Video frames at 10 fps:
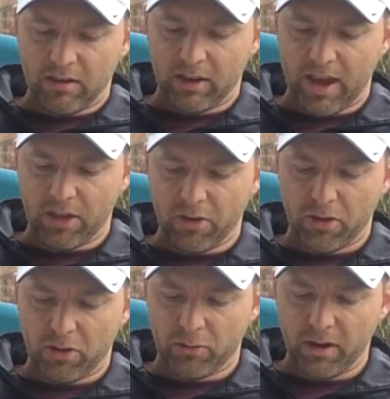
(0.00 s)
Together,
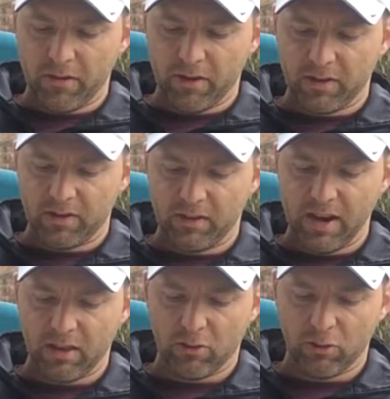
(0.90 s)
the three of us
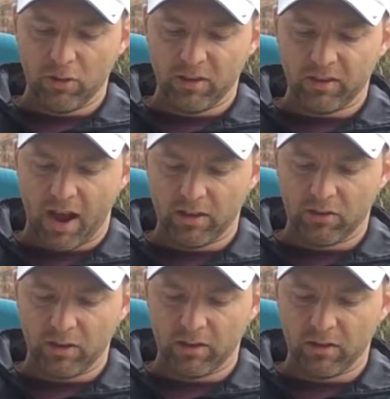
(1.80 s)
sneaked through the side
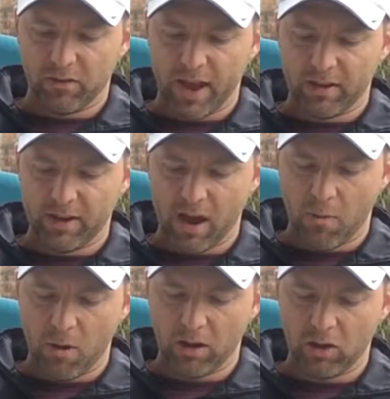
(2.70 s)
streets of
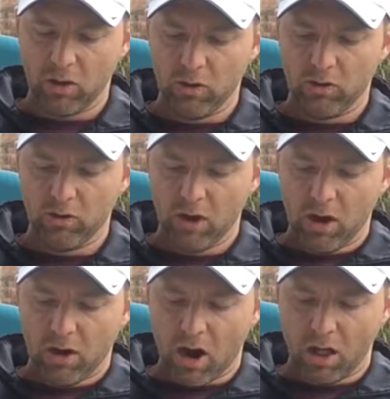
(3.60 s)
downtown while a huge
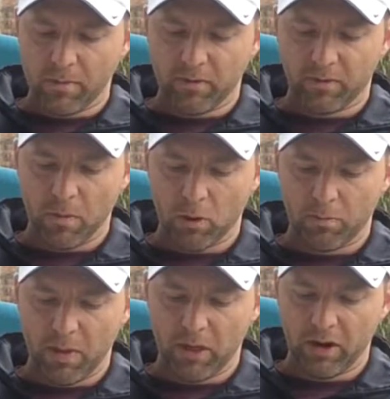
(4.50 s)
column of smoke
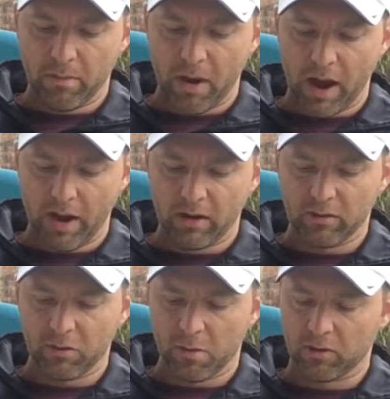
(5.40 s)
billowed up behind
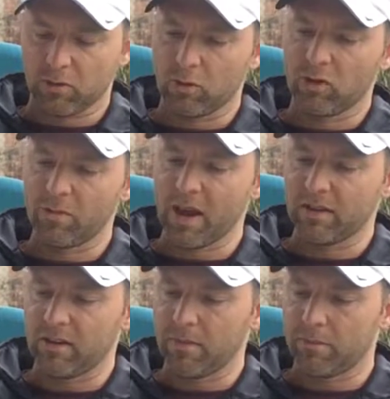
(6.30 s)
us from our school
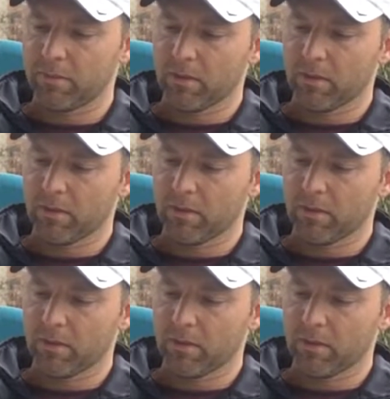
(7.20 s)
gymnasium.